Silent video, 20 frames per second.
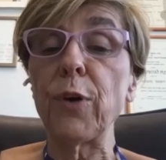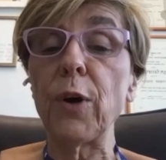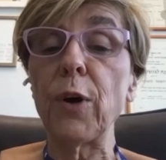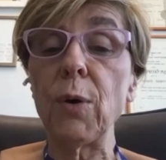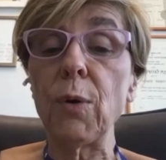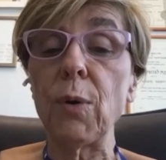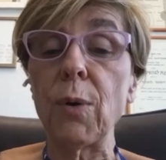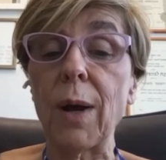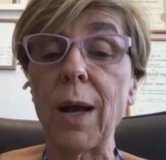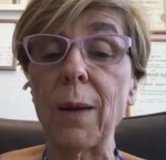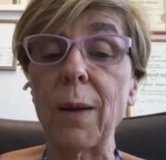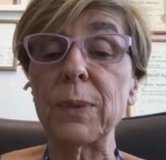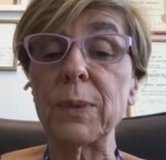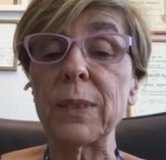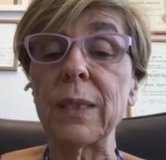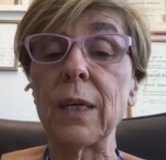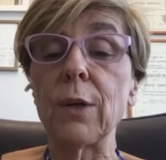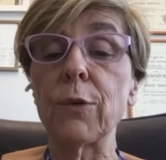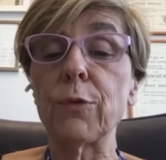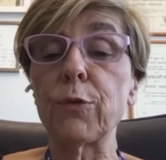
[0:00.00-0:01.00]
However, during
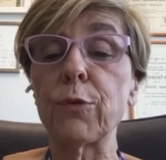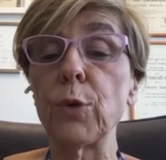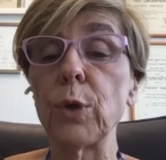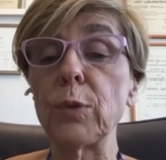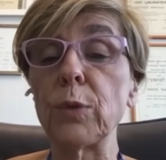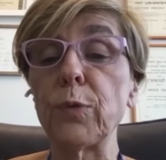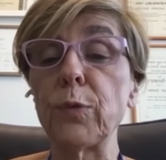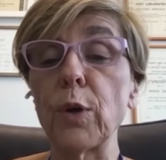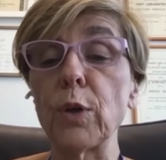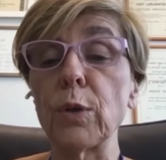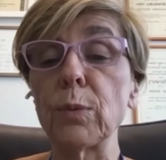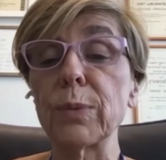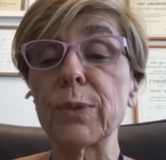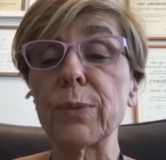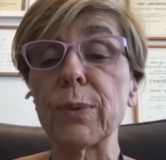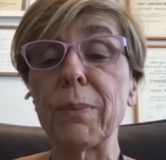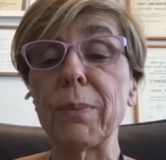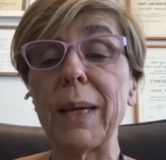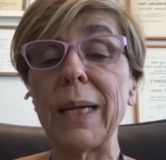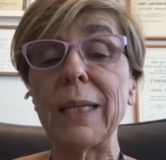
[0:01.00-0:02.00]
the follow-ups,
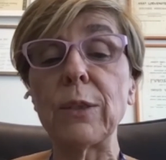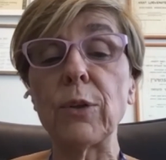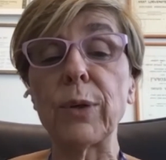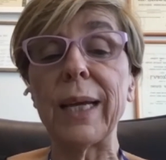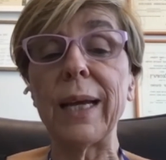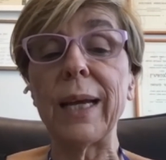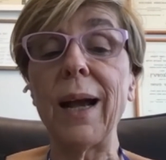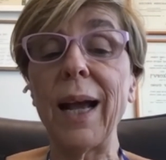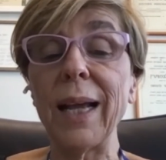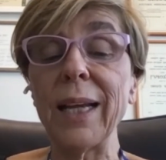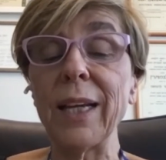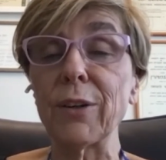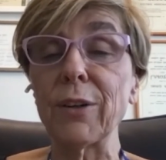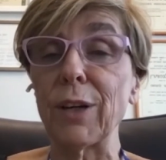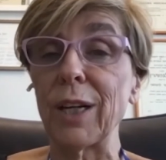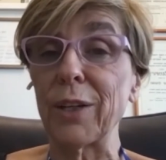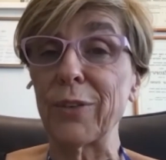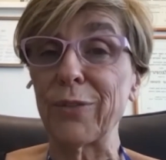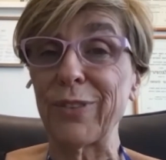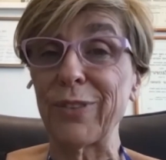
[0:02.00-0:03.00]
fluid volumes
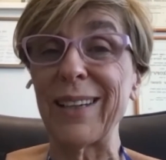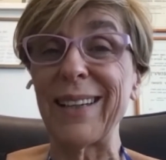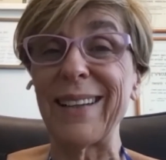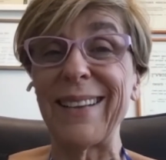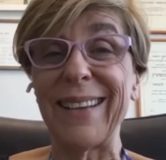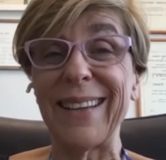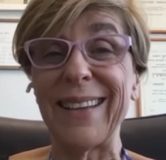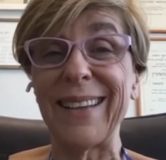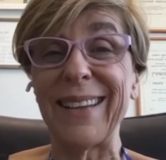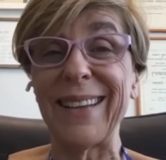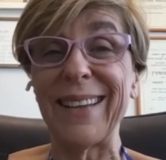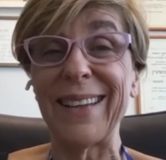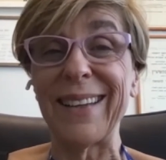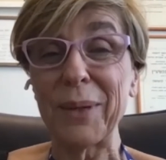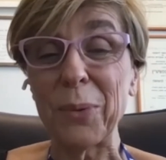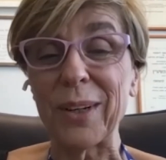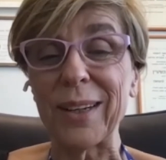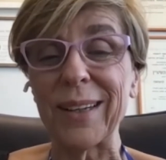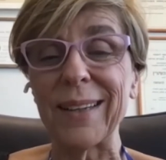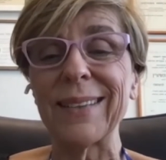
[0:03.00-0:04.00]
remained on a higher
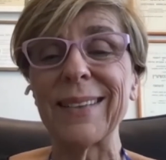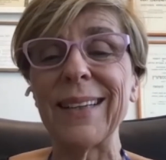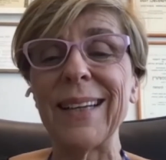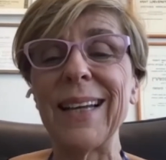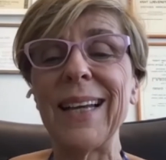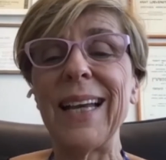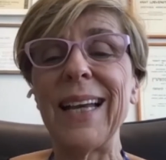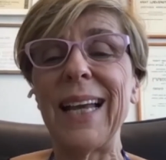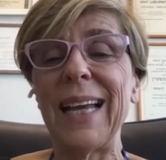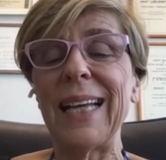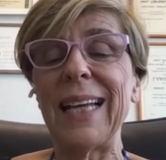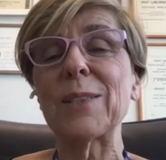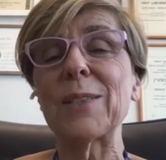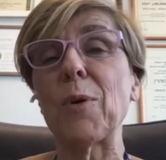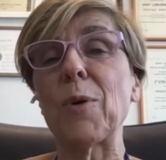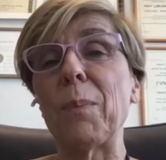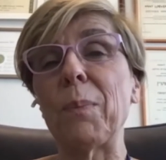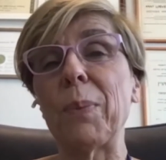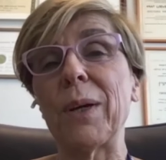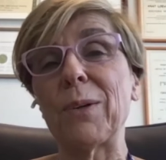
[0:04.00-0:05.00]
level in the real
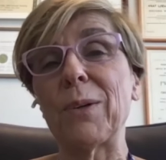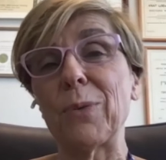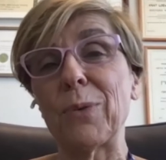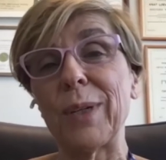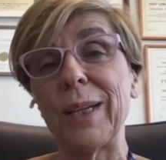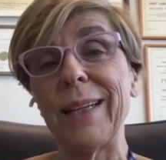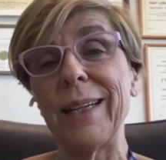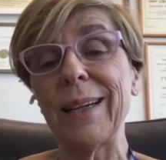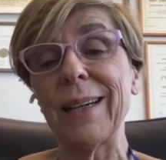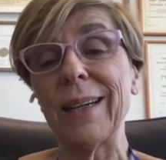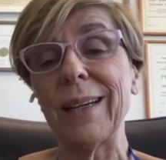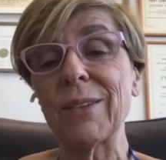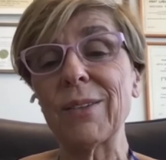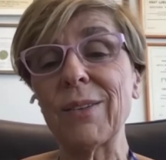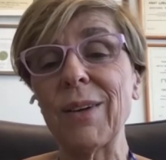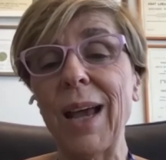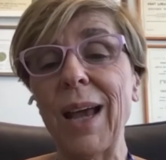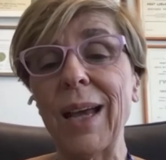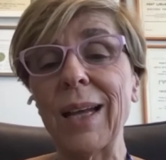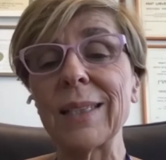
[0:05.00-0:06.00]
world as compared
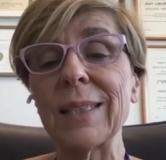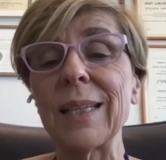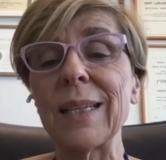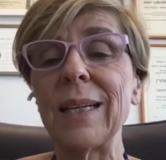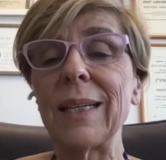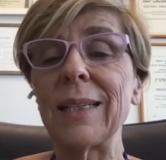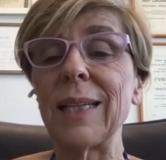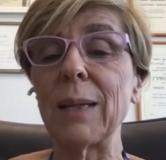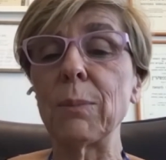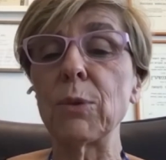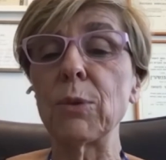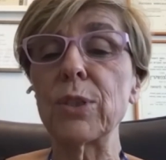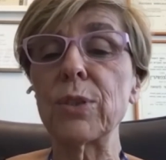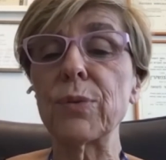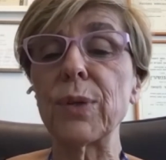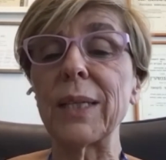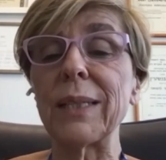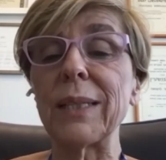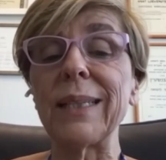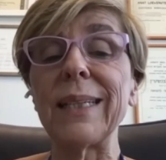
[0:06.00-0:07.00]
to clinical trials,
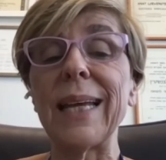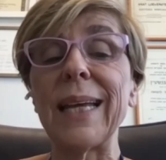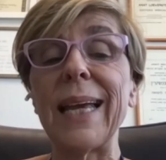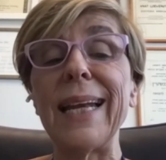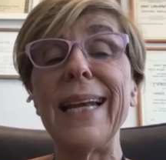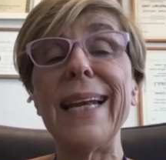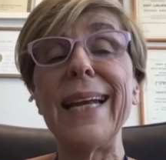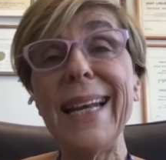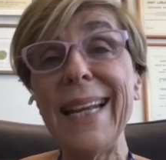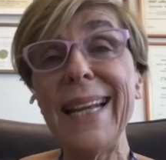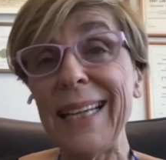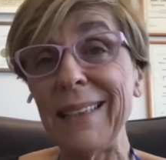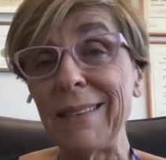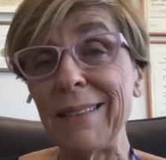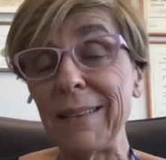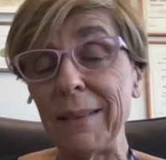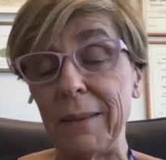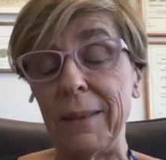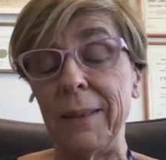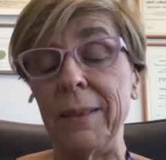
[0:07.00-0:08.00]
demonstrating a
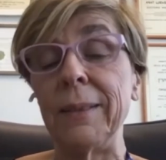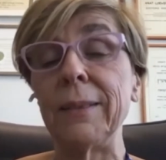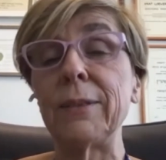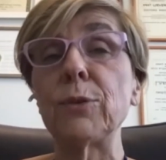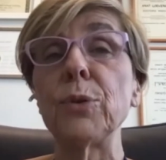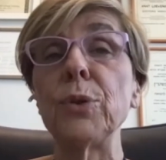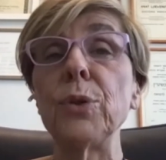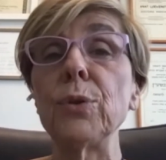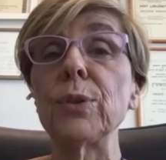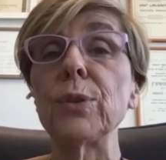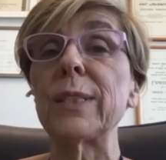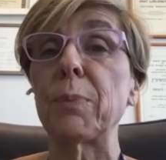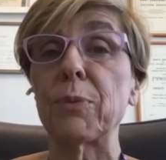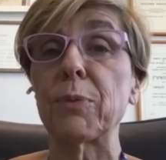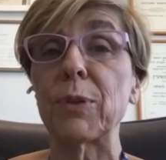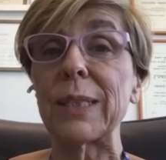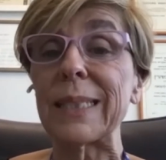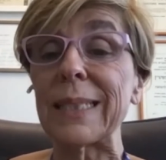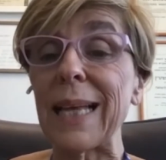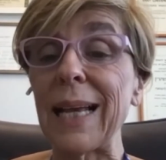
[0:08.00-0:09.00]
need to use the
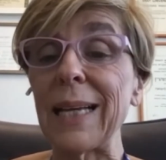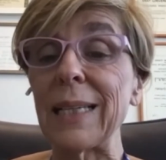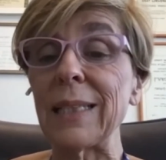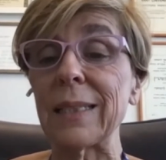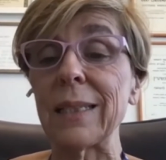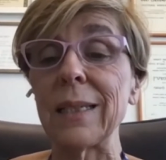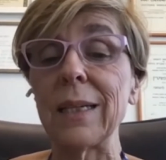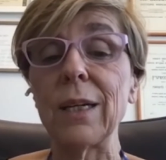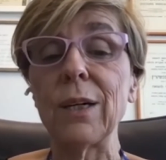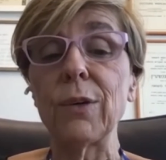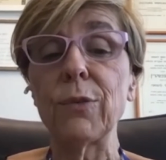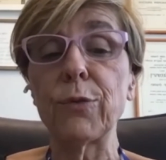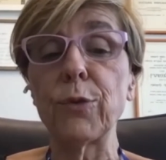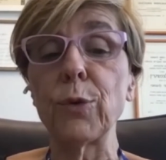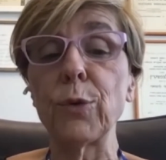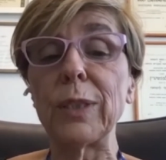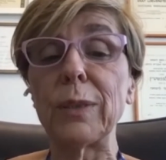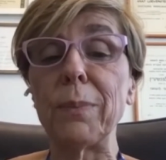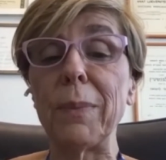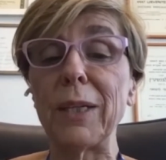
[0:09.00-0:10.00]
precise
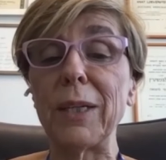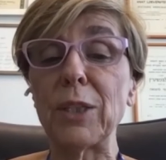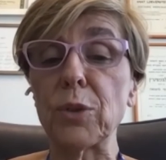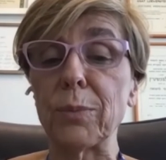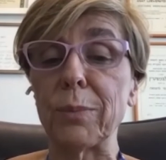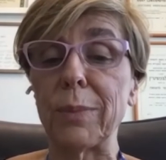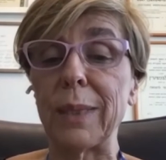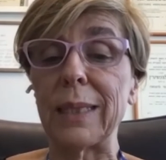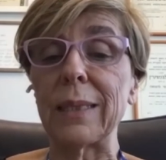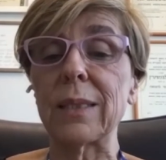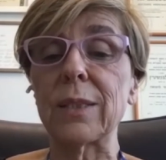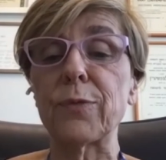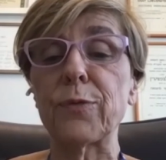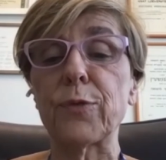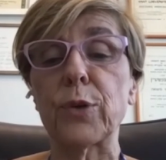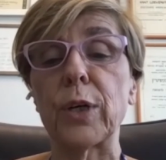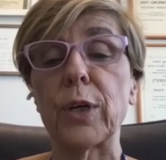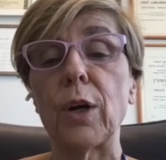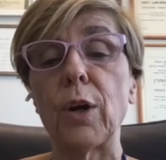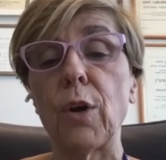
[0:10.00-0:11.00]
fluid measurements
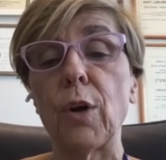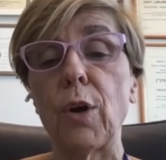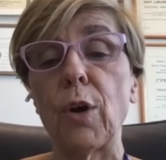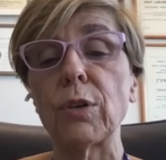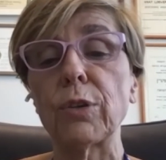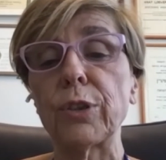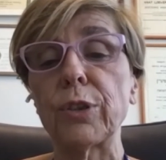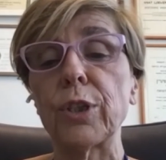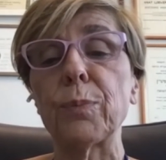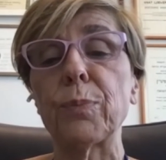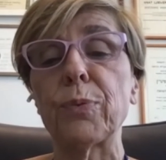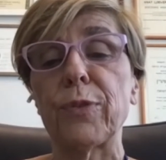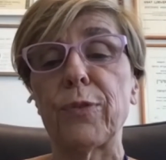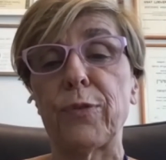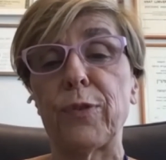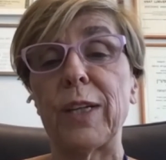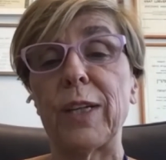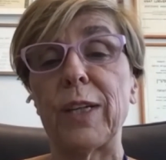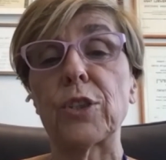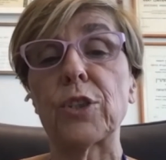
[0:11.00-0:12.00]
for a long-term
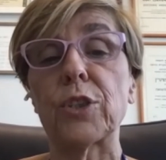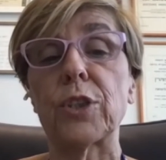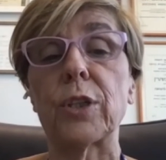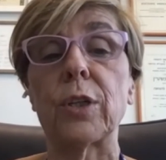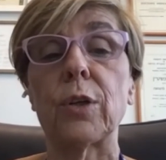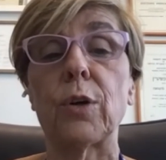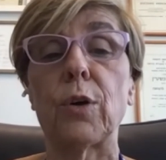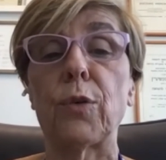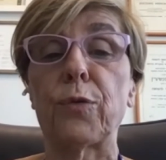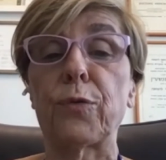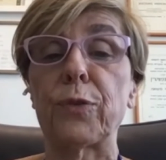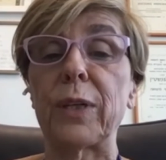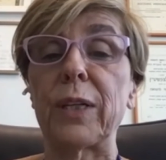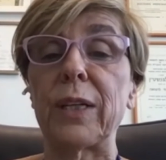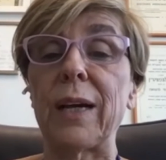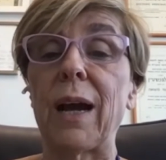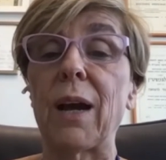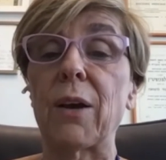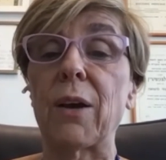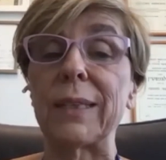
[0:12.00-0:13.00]
prevention of
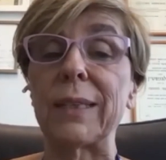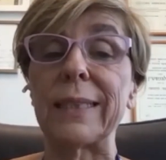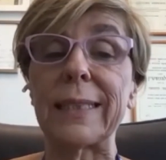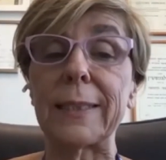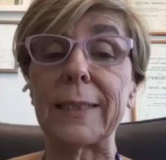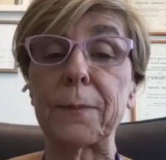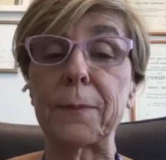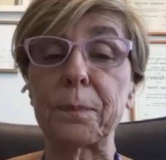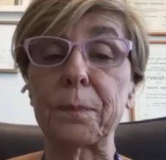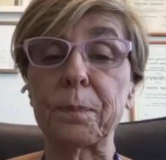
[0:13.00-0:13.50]
recurrence.